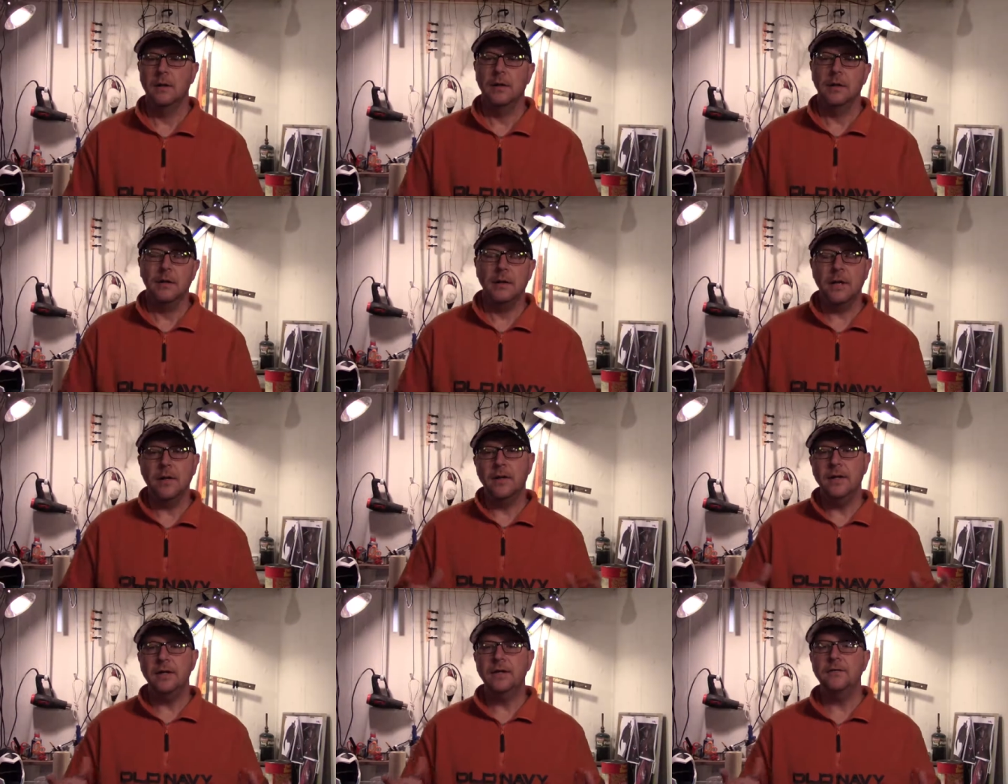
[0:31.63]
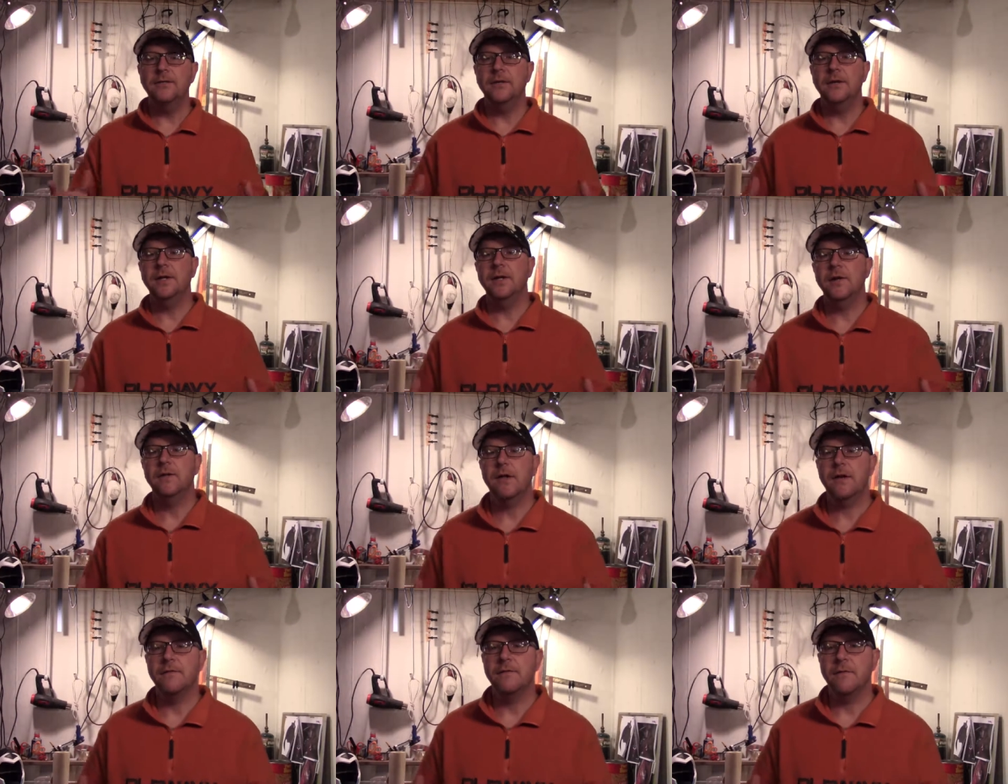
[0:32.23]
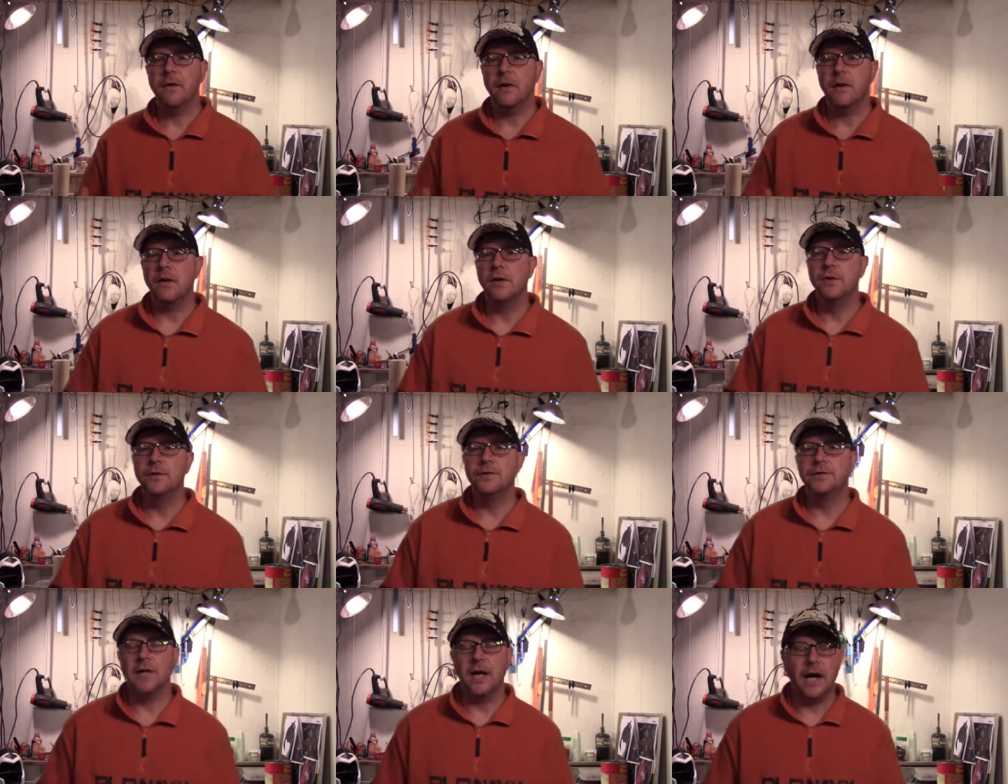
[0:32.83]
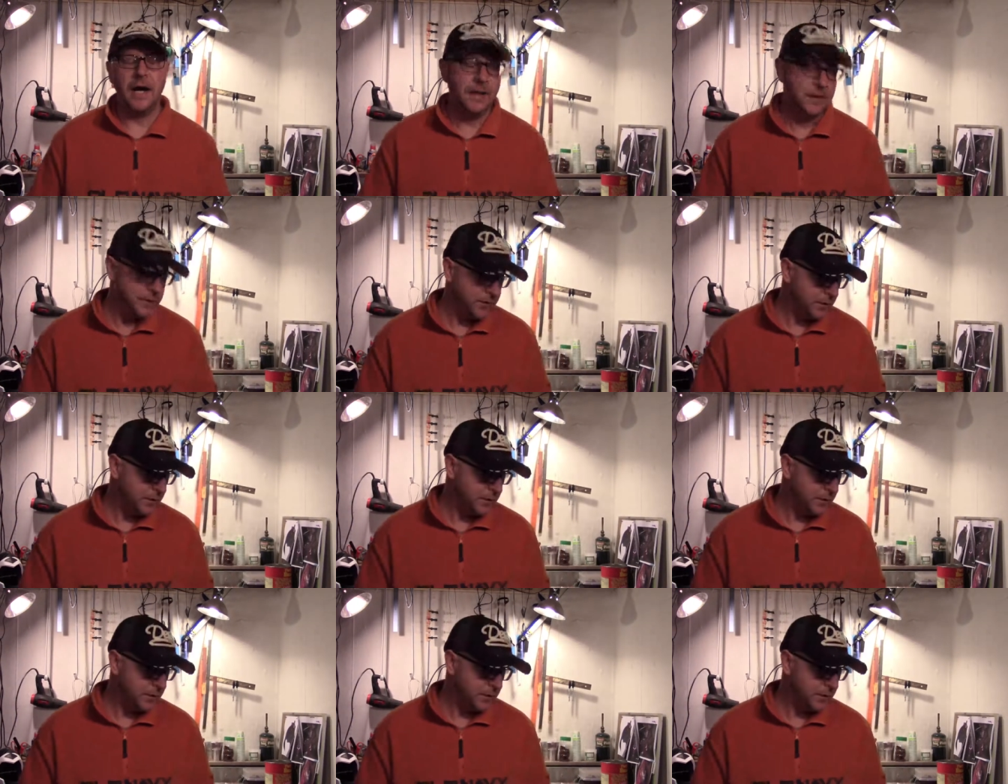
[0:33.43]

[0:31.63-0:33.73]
Now in the video that follows, I